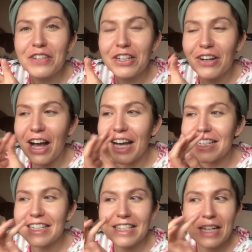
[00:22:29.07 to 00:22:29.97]
your
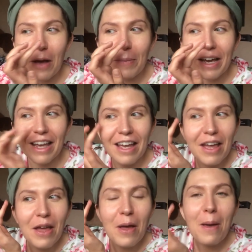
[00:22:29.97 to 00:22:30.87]
eyes, because now
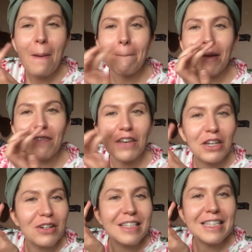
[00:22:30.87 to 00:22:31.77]
my
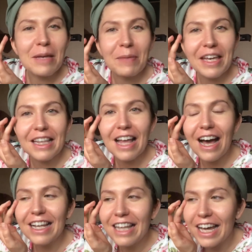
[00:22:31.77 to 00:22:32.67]
finger is slipping in the
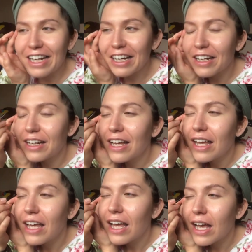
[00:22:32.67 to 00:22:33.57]
highlighter.
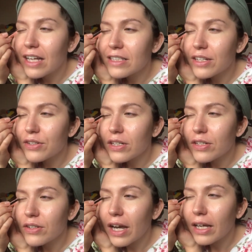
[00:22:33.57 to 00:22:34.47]
As I
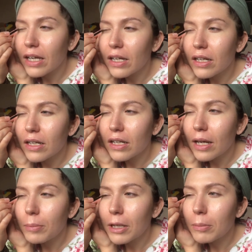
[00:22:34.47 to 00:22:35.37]
should drag it.
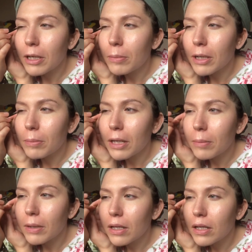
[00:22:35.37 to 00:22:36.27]
Tap, tap, tap, tap,
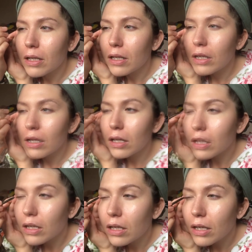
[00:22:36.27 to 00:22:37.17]
tap.
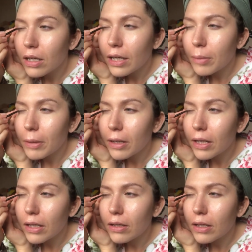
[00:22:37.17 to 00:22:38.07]
Come on,
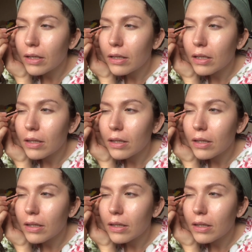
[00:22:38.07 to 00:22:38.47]
you can do it.